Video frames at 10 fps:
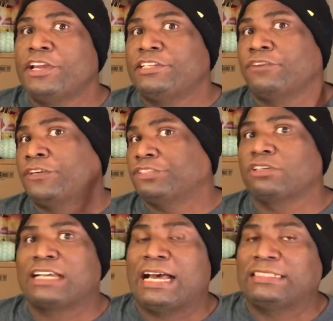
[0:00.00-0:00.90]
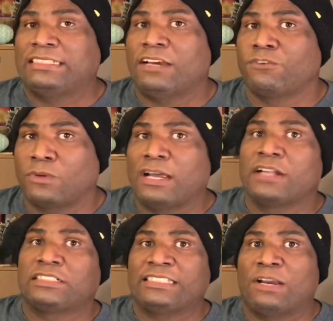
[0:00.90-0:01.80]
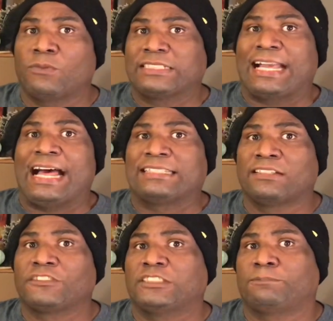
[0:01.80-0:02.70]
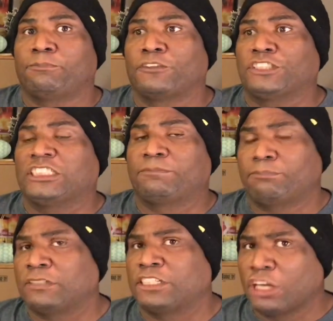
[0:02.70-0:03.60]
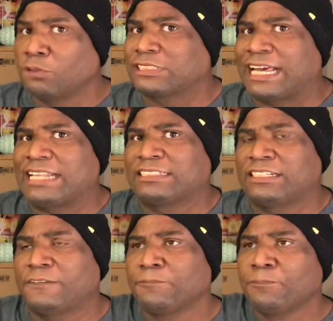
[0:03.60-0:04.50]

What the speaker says: The original concept, for what I understand, was Godzilla versus Ghost Godzilla.